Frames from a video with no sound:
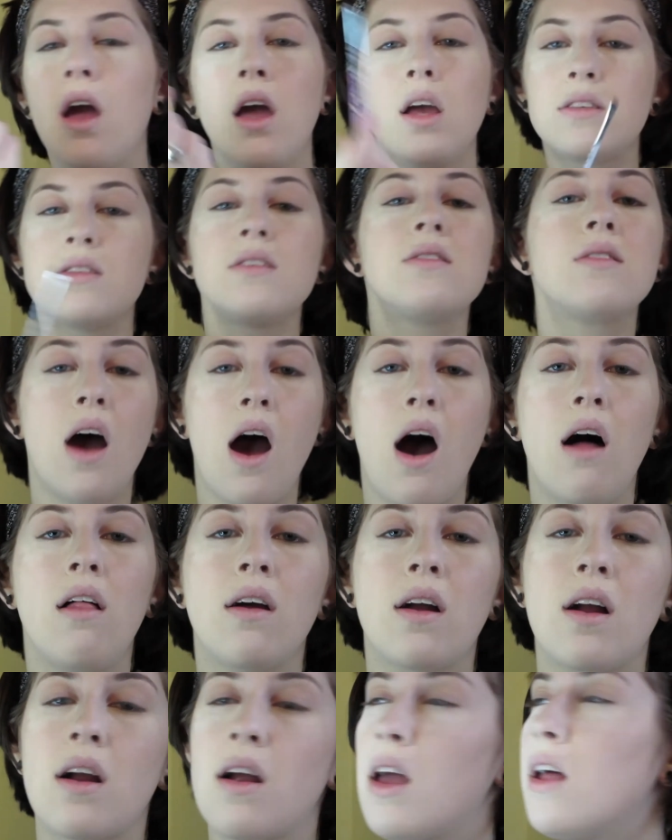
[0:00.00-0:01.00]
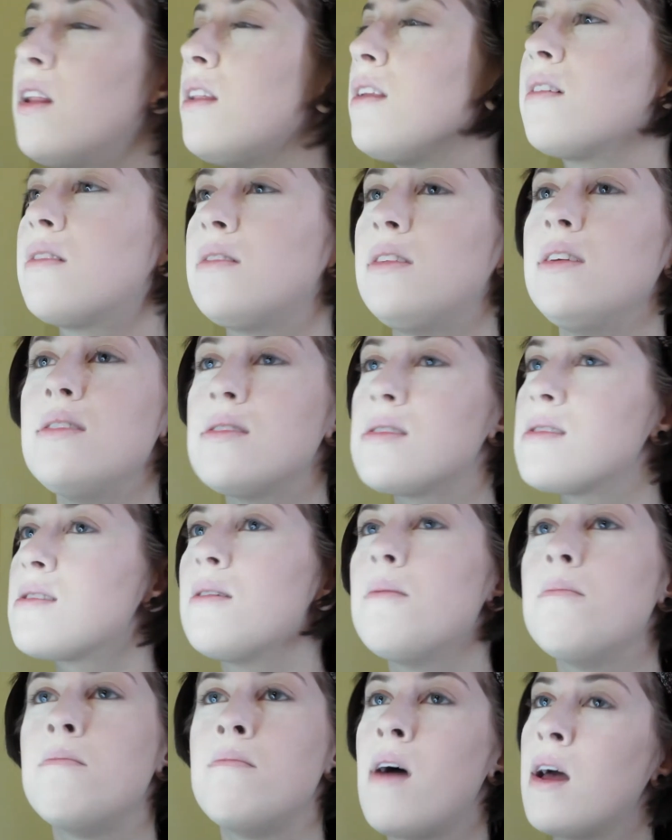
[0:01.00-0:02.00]
It's $1. It literally
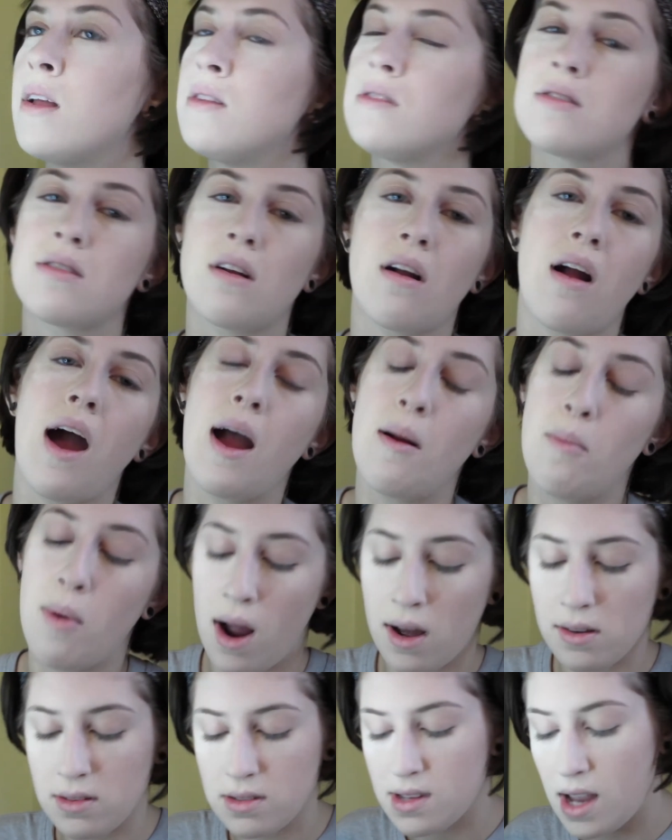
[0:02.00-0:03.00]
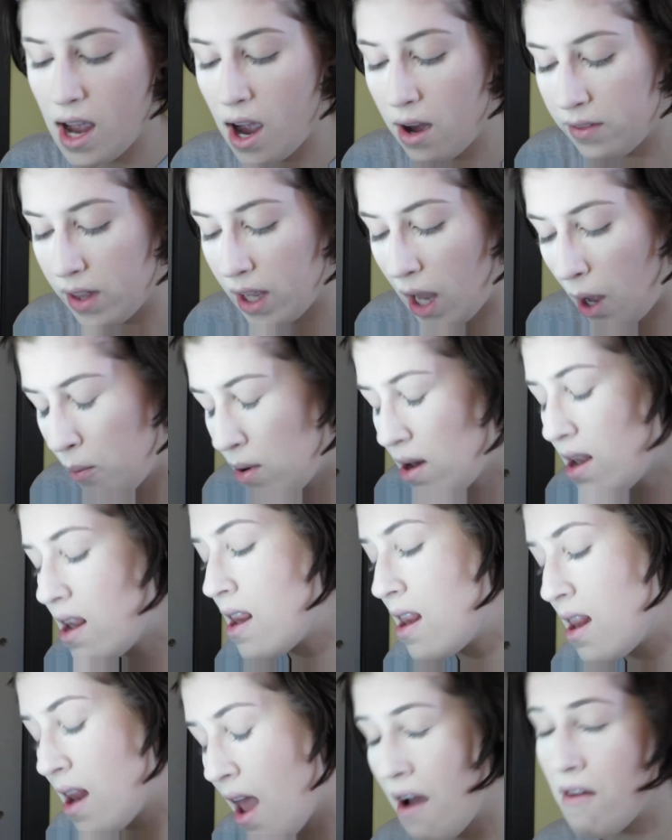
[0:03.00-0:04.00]
cements your eyebrows down. Like, I would
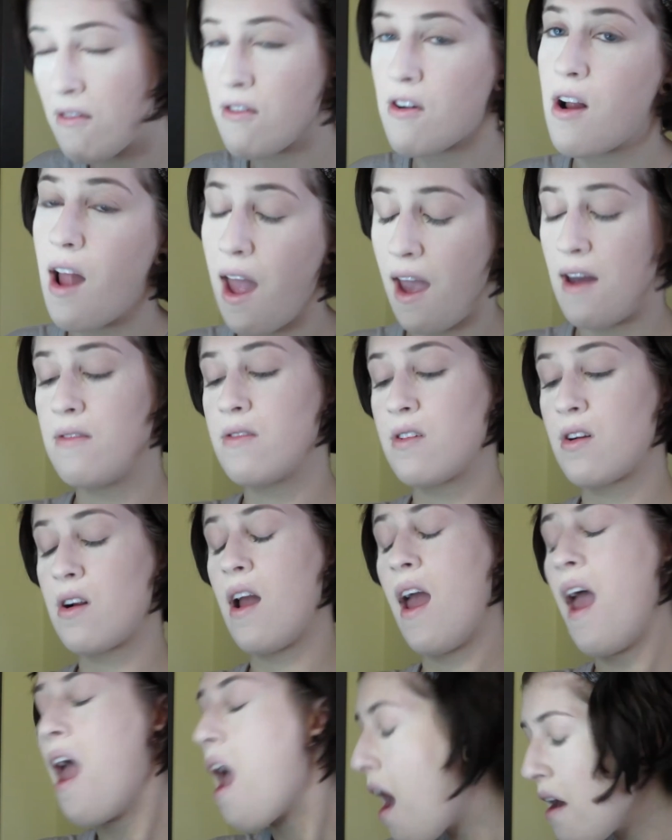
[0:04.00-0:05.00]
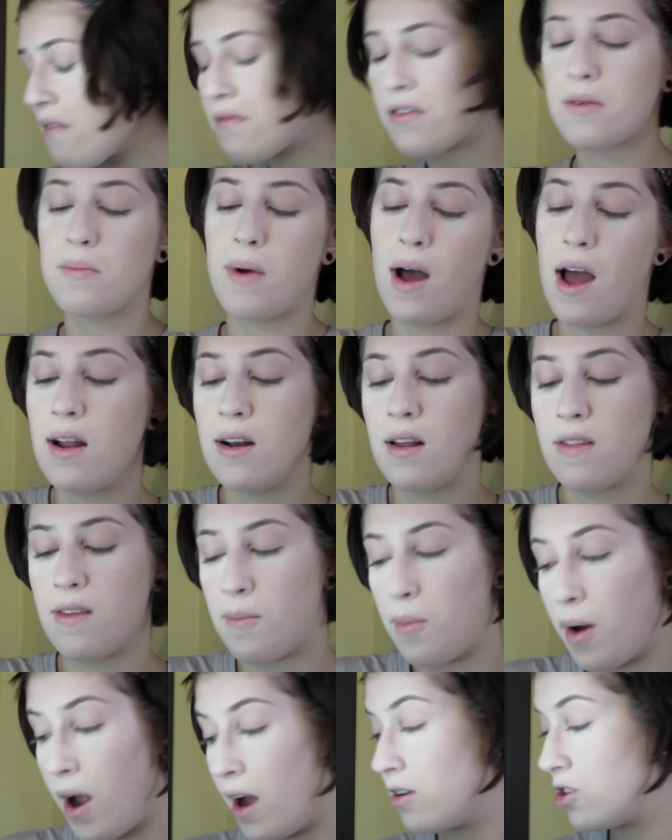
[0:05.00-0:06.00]
never, ever, ever buy another
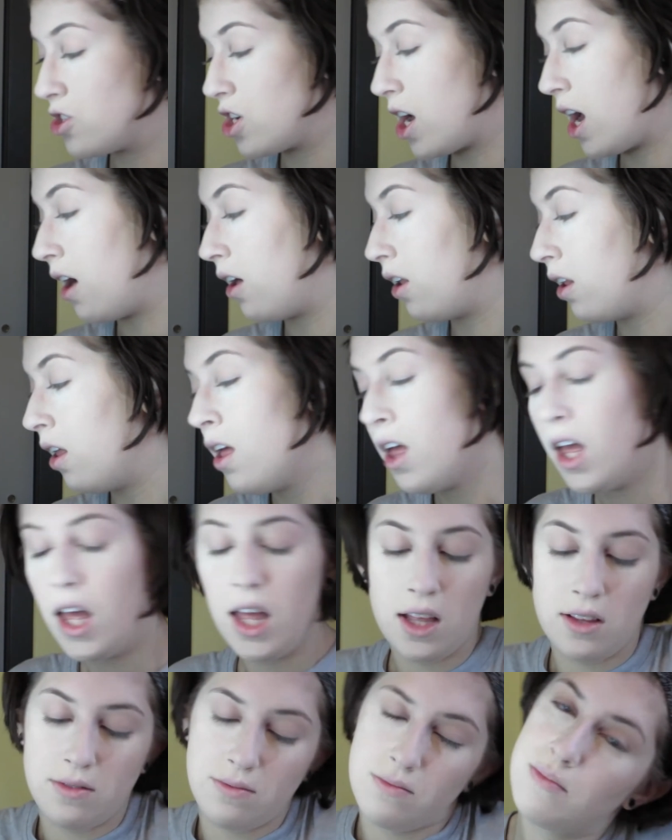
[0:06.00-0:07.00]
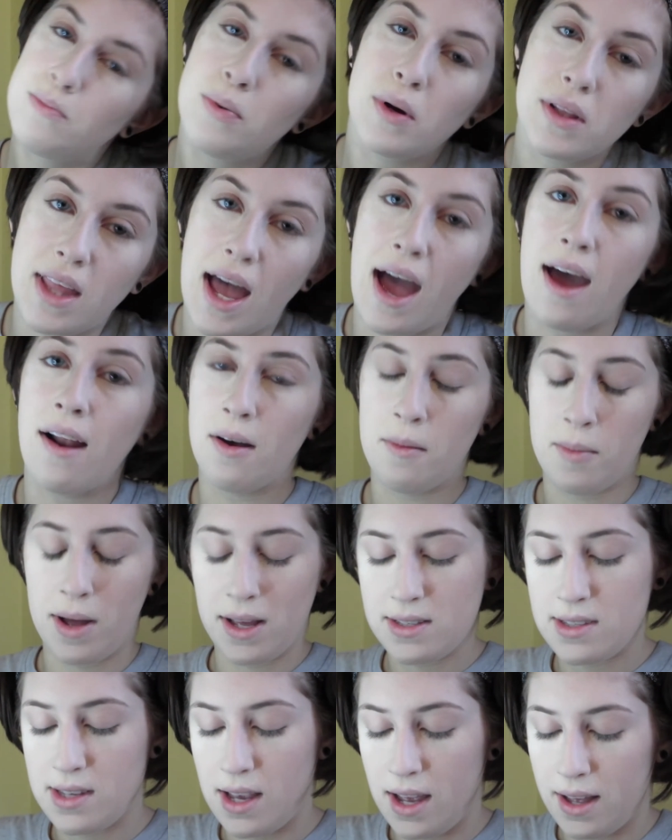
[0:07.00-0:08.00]
brow gel. Put that on my
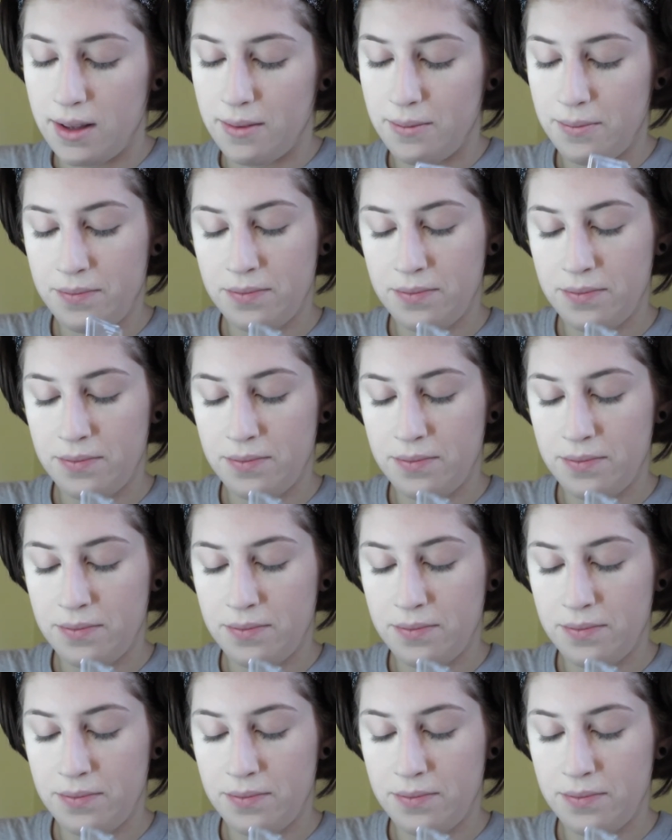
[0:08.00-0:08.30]
set.